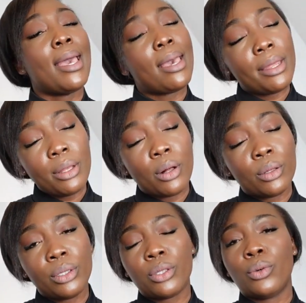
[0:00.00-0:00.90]
And
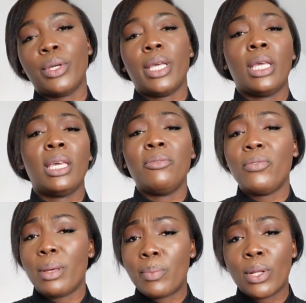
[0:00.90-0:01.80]
also,
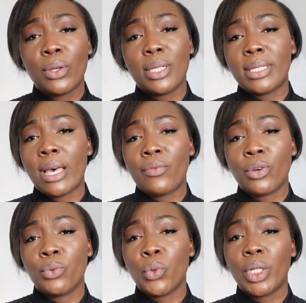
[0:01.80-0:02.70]
if employees have
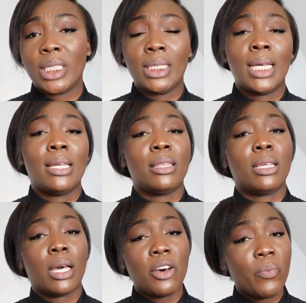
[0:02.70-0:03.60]
Corona,
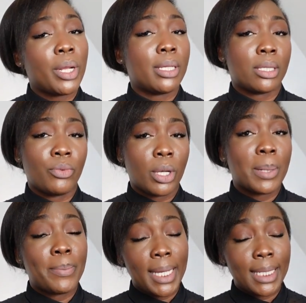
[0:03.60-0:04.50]
the government is
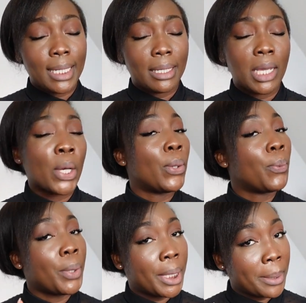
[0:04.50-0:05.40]
recommending
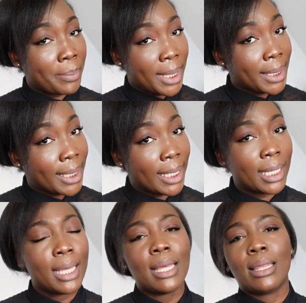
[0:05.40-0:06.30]

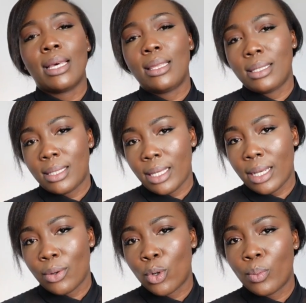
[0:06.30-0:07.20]
that they
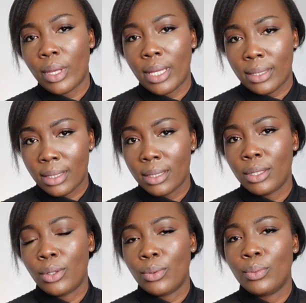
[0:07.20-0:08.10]
stay at home and,
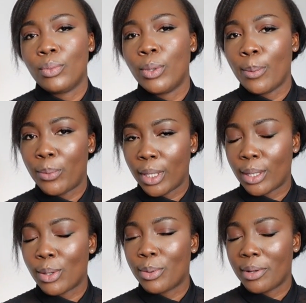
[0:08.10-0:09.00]
you know, not bring
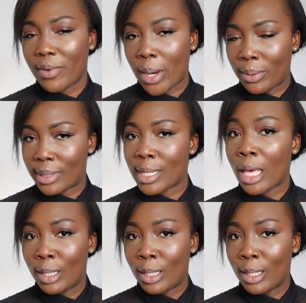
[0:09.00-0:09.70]
the coronavirus